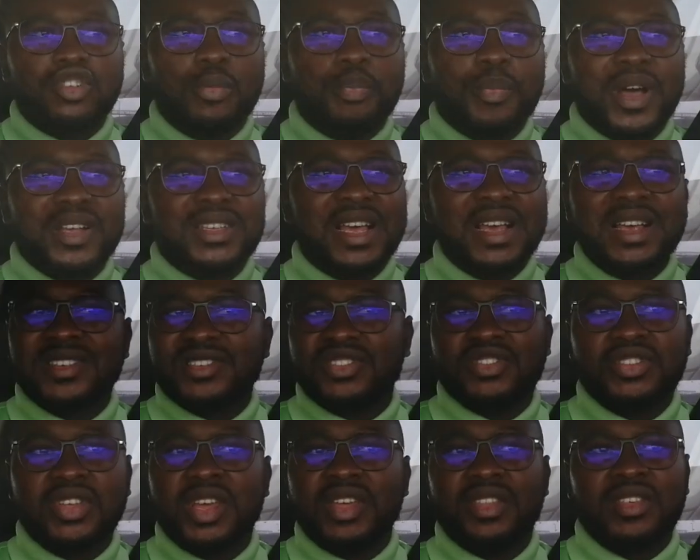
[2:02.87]
at your past and
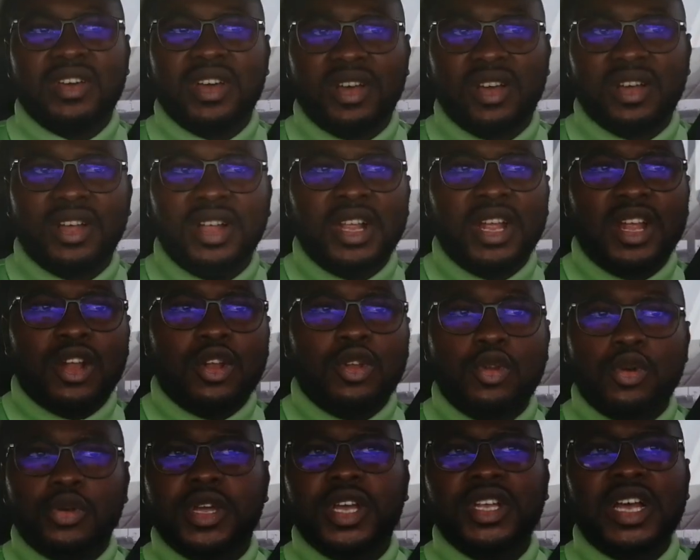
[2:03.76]
stay there.
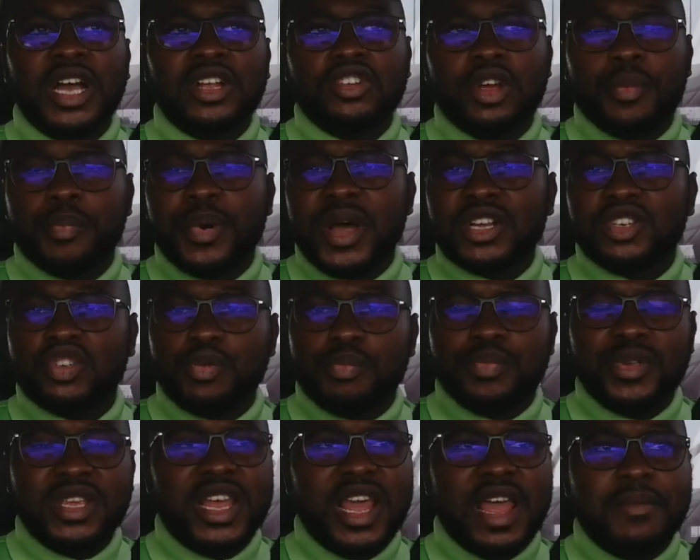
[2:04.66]
Looking at your past
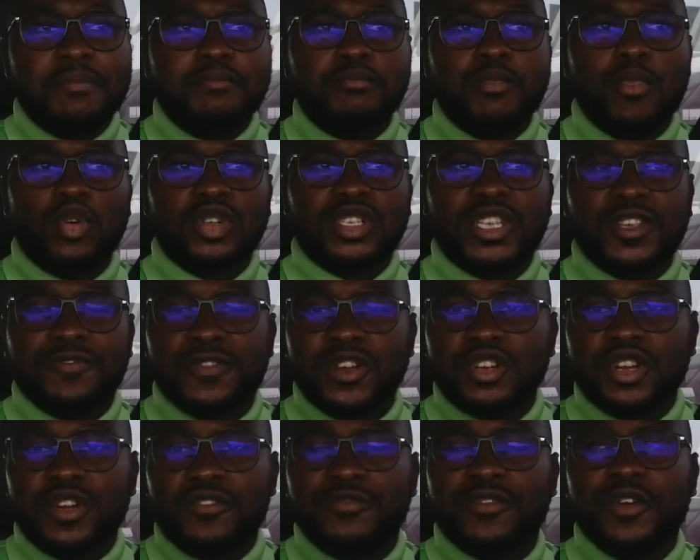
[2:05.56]
should be a
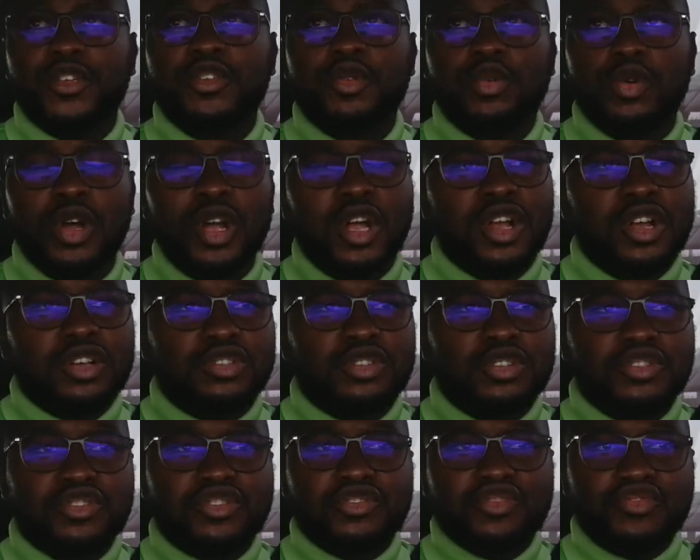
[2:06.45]
motivation for you
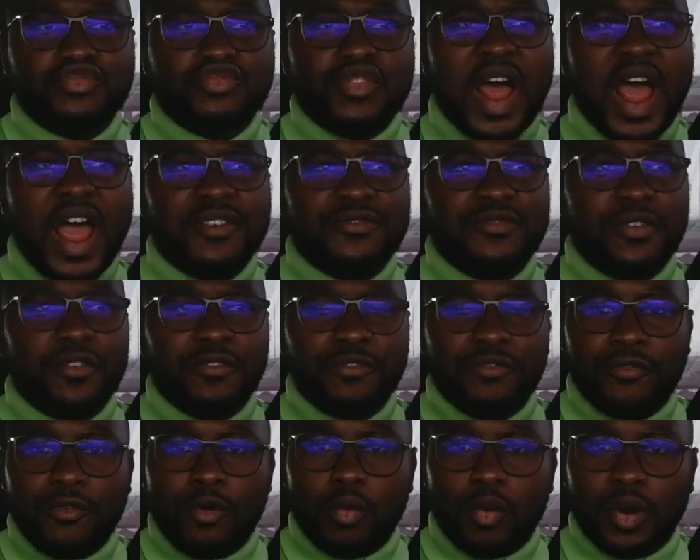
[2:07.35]
to strive
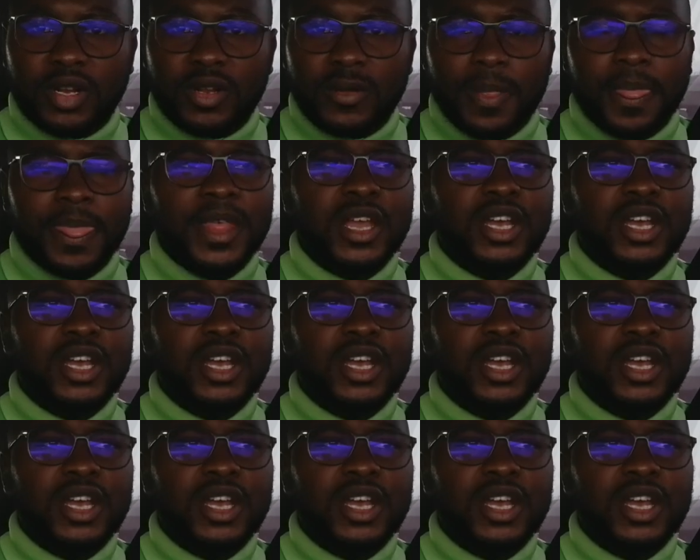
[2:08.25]
forward.